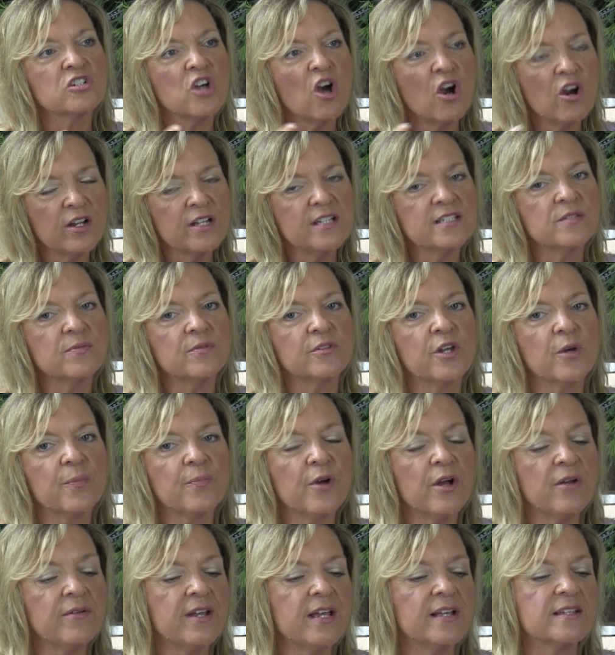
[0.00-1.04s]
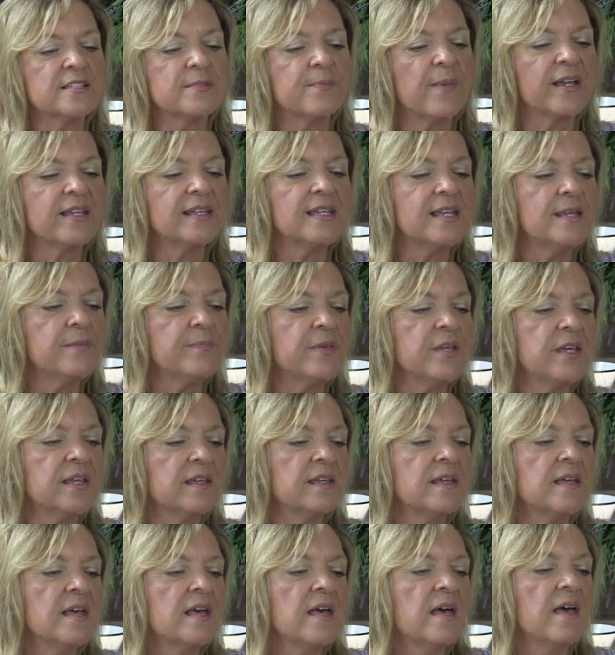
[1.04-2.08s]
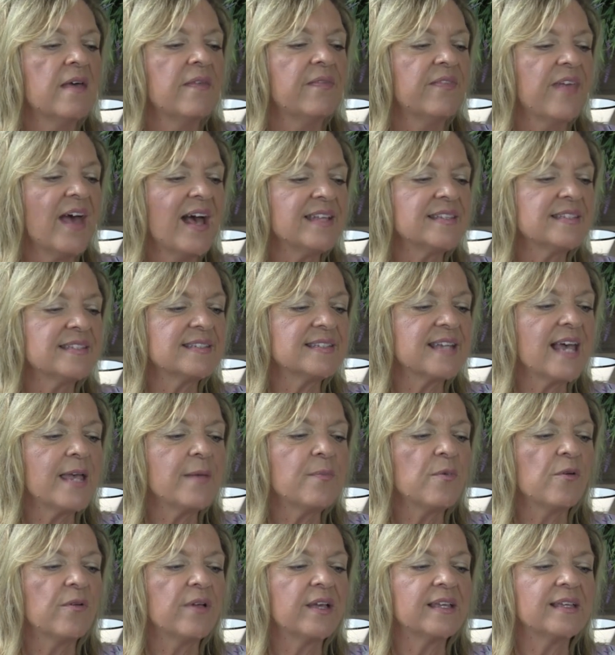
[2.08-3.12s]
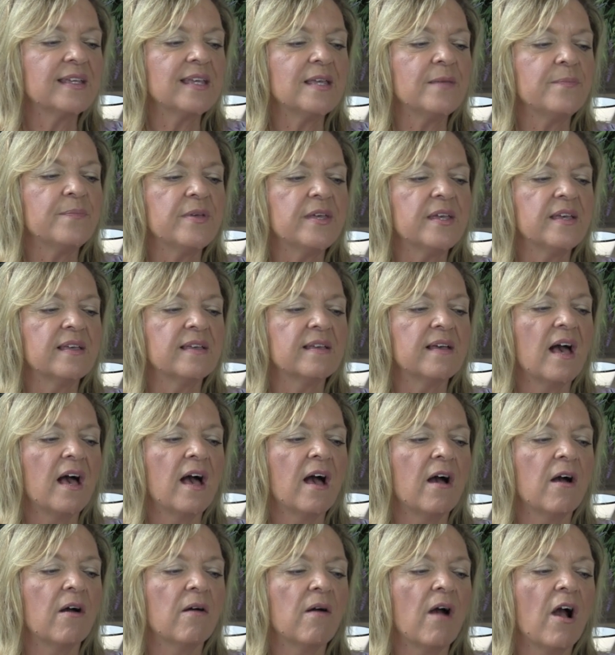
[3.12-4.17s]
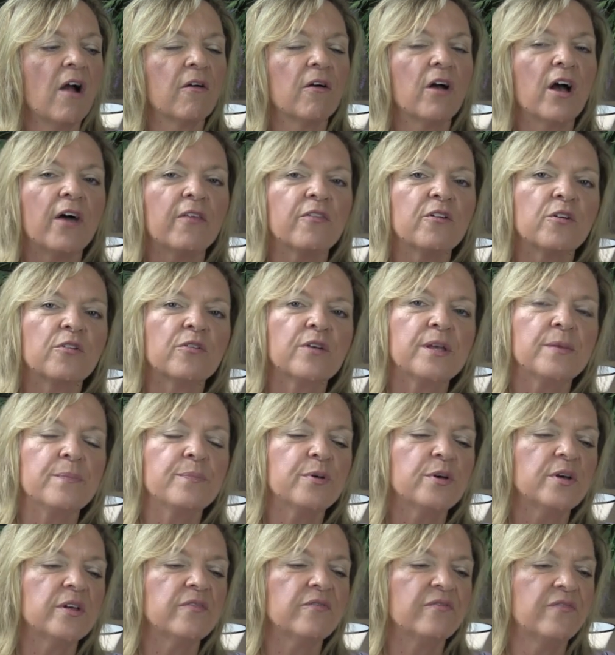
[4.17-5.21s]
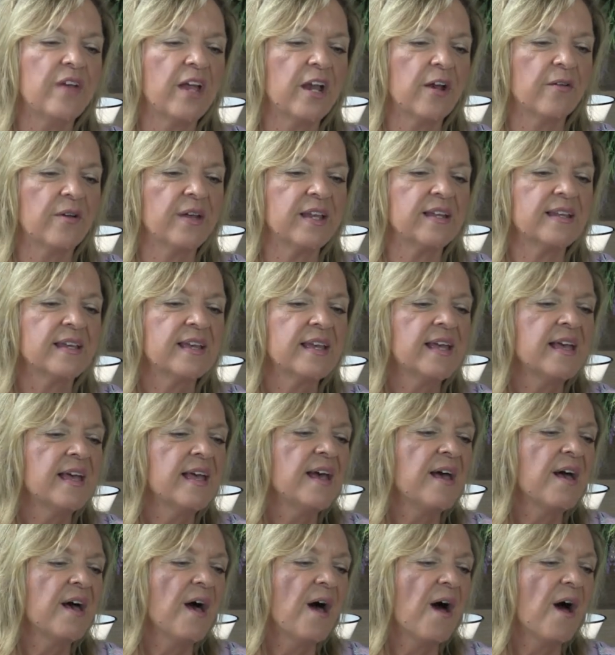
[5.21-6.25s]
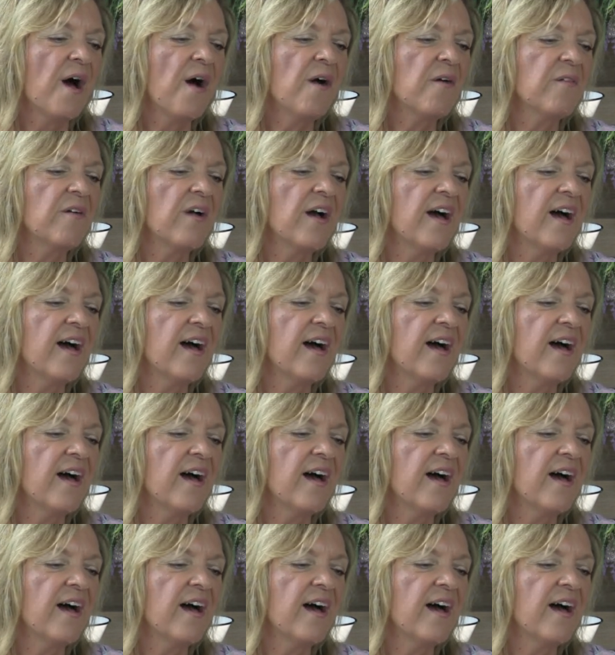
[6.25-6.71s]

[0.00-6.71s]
targets with our pronouns by keeping that stable and keeping our other input varied. All